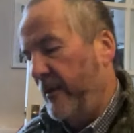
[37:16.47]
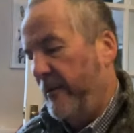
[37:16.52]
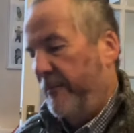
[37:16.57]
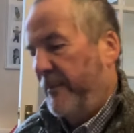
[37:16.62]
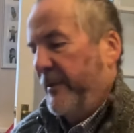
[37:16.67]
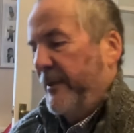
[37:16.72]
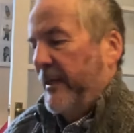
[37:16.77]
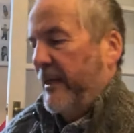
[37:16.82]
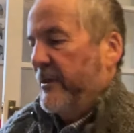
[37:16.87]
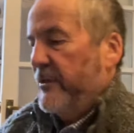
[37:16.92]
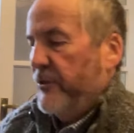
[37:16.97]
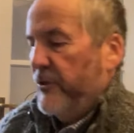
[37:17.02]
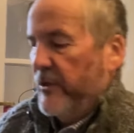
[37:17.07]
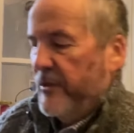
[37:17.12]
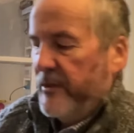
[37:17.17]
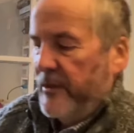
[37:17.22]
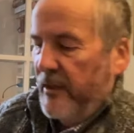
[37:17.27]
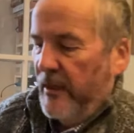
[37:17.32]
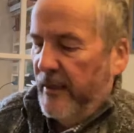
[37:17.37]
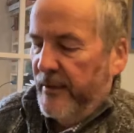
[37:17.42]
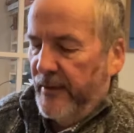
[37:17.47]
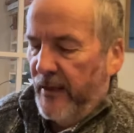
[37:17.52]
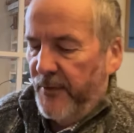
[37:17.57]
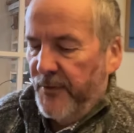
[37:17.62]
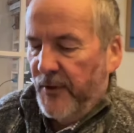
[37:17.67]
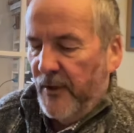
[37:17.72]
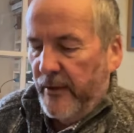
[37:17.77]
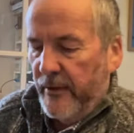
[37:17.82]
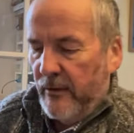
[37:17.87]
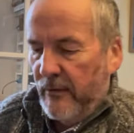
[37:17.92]
but that's just
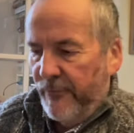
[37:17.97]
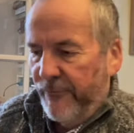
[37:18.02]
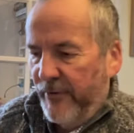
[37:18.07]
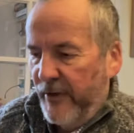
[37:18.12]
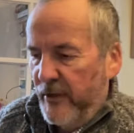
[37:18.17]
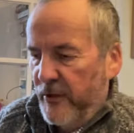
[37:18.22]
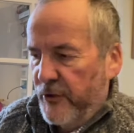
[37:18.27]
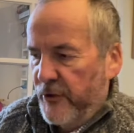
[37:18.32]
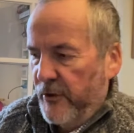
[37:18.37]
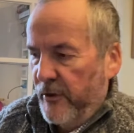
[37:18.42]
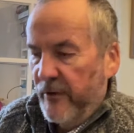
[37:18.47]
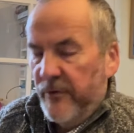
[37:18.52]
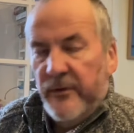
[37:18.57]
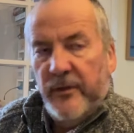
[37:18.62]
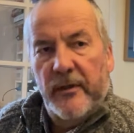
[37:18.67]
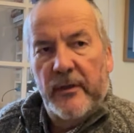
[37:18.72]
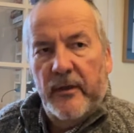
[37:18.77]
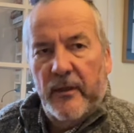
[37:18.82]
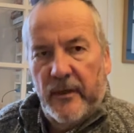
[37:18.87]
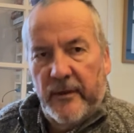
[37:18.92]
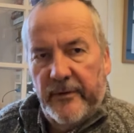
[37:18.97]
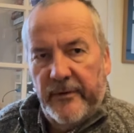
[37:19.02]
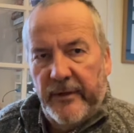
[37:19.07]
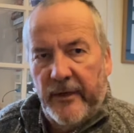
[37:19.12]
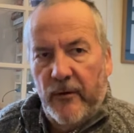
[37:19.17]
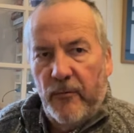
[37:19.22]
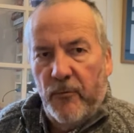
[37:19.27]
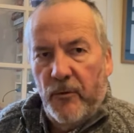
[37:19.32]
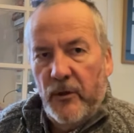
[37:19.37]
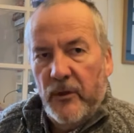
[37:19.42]
another little feature that I
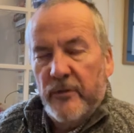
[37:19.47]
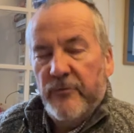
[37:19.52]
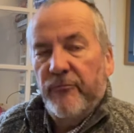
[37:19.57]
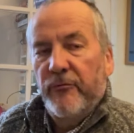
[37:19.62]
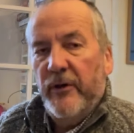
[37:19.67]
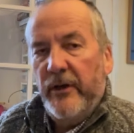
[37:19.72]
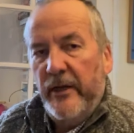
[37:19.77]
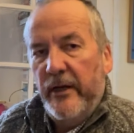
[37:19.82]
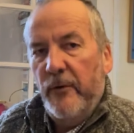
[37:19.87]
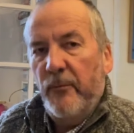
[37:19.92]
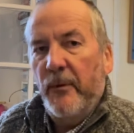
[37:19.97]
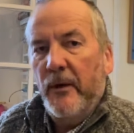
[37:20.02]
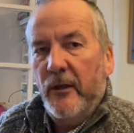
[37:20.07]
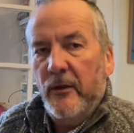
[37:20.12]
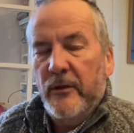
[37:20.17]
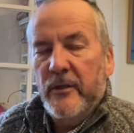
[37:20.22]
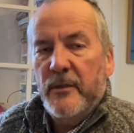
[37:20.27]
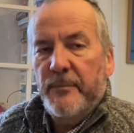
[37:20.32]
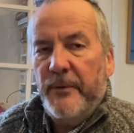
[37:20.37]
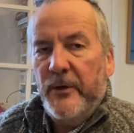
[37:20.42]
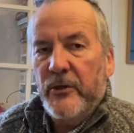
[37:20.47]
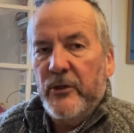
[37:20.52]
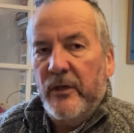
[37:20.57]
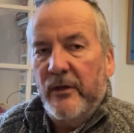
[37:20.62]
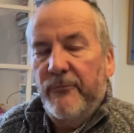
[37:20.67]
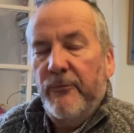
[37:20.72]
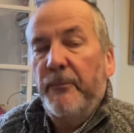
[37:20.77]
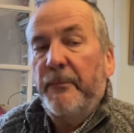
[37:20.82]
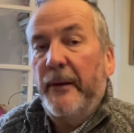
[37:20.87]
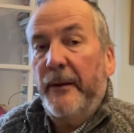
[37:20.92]
think works really well, especially
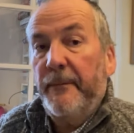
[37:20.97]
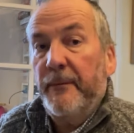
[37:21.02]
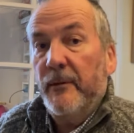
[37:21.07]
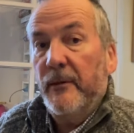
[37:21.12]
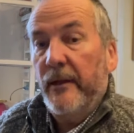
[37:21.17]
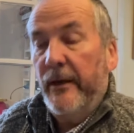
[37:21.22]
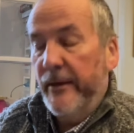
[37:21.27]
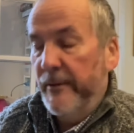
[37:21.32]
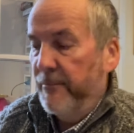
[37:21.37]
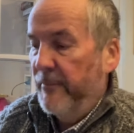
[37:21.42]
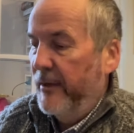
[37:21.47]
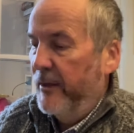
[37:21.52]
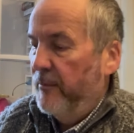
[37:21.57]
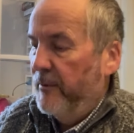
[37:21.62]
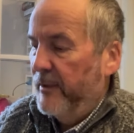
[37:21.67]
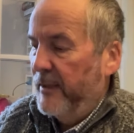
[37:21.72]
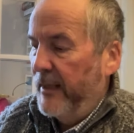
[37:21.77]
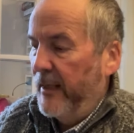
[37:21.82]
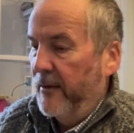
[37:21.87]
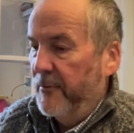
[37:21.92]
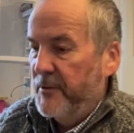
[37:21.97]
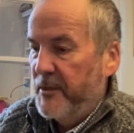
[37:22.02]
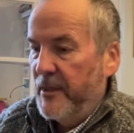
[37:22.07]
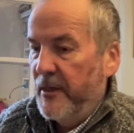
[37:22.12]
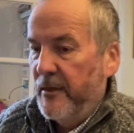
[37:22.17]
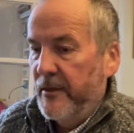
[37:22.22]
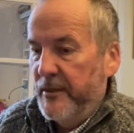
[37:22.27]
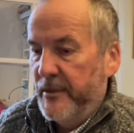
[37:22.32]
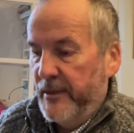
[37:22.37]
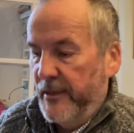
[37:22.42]
for people like me with lousy
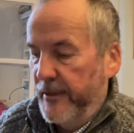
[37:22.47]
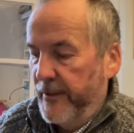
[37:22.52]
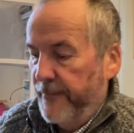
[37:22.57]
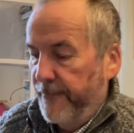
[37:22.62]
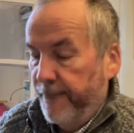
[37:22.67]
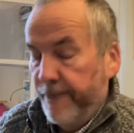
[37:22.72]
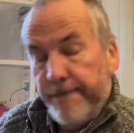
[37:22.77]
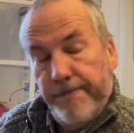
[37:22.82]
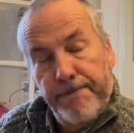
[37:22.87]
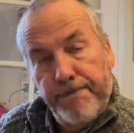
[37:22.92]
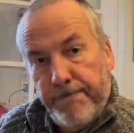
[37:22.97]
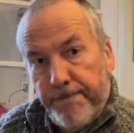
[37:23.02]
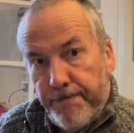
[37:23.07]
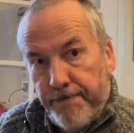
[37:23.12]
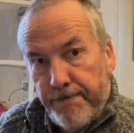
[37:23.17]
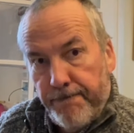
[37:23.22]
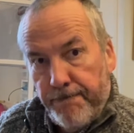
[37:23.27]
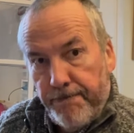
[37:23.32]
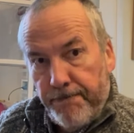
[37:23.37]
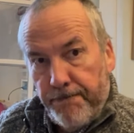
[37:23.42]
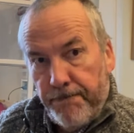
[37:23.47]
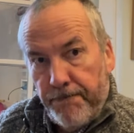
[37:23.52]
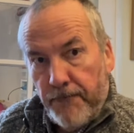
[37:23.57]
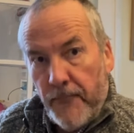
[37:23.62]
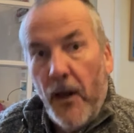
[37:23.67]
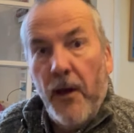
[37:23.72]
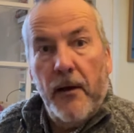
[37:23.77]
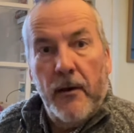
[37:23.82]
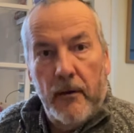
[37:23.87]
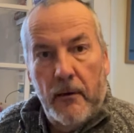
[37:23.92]
eyesight.
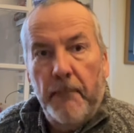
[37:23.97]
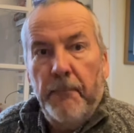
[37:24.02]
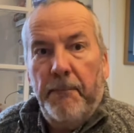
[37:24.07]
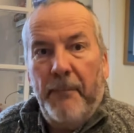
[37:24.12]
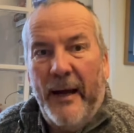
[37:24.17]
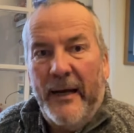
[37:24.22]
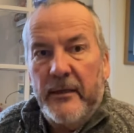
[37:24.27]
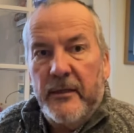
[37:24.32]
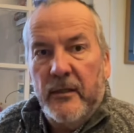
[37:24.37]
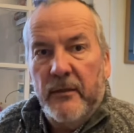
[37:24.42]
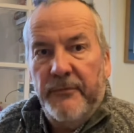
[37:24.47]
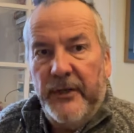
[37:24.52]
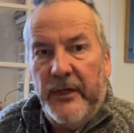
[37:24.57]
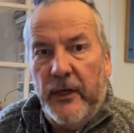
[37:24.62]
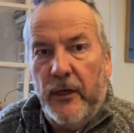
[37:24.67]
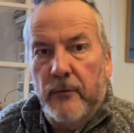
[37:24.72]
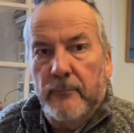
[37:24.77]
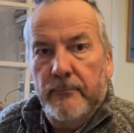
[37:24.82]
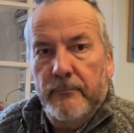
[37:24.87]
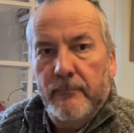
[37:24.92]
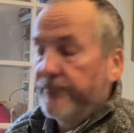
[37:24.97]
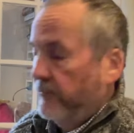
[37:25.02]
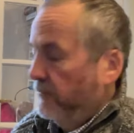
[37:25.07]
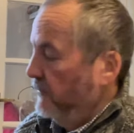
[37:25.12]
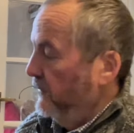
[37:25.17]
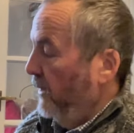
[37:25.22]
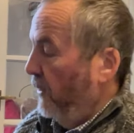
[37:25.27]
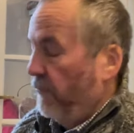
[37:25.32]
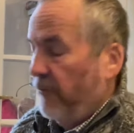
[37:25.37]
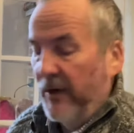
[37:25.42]
Back to the video.
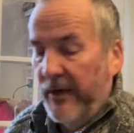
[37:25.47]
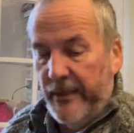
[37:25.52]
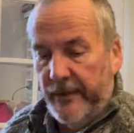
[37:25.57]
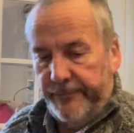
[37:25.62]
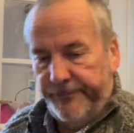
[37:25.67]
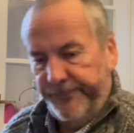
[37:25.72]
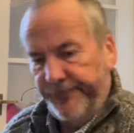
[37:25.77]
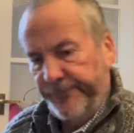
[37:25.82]
Right,